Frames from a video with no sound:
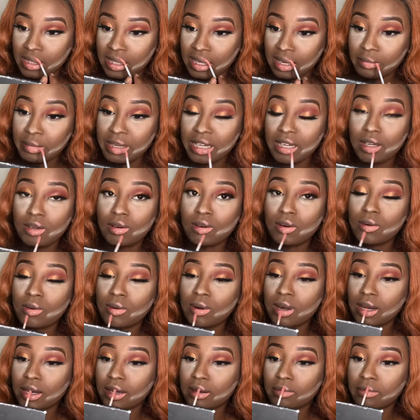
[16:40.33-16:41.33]
I mean, it could
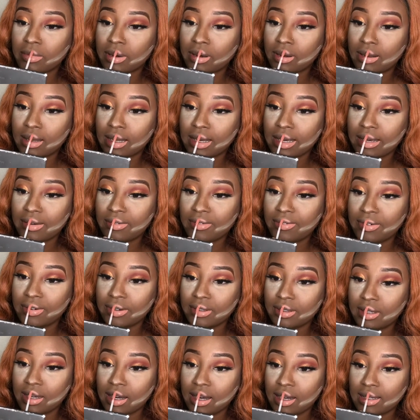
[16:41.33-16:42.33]
work, but like
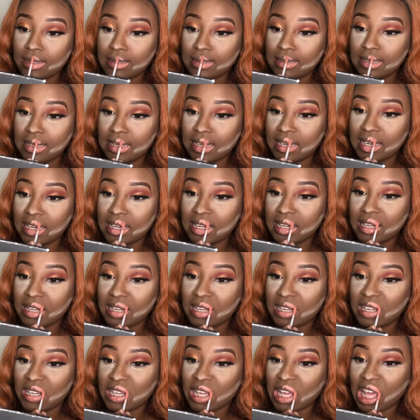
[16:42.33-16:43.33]
for dark skin,
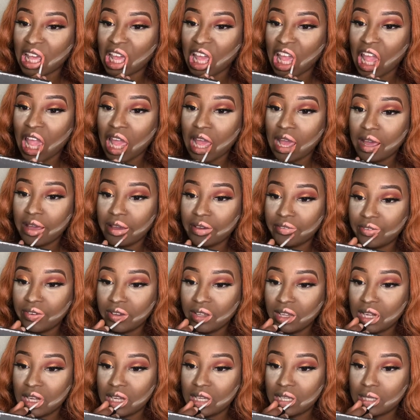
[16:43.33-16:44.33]
I
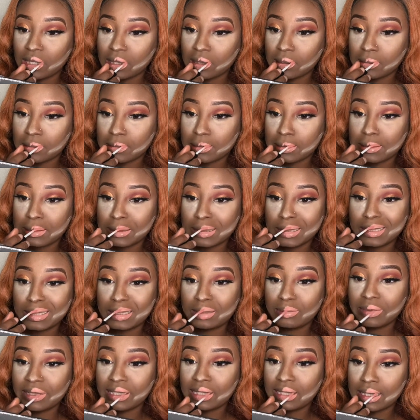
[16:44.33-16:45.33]
feel like
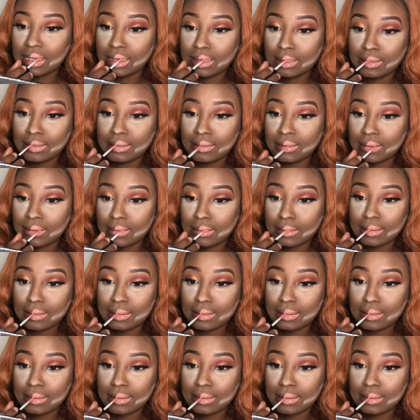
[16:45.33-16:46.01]
it's better you